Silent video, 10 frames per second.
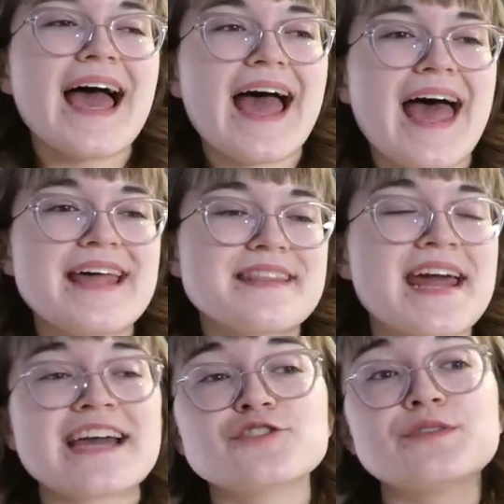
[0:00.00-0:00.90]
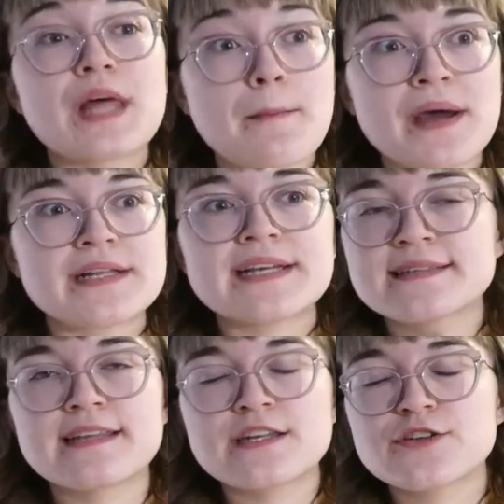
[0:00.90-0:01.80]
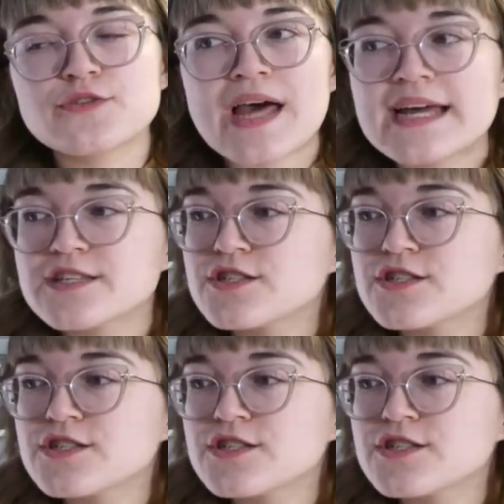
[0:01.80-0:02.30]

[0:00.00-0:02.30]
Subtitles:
and then I had to do it that Monday because I didn't do that.